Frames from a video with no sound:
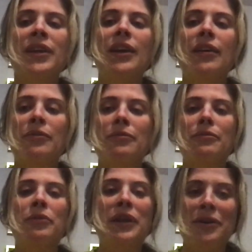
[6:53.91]
And
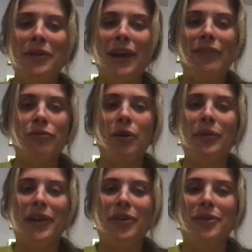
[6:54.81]
we know that
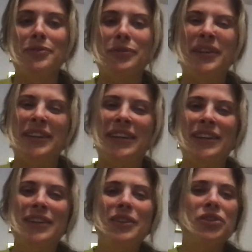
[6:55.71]
4-week-olds really
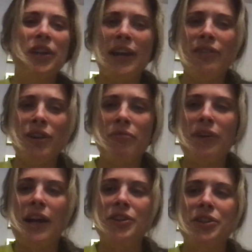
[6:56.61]
shouldn't have arm
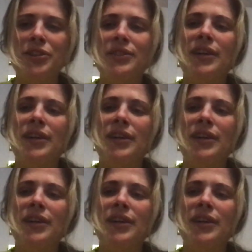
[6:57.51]
fractures,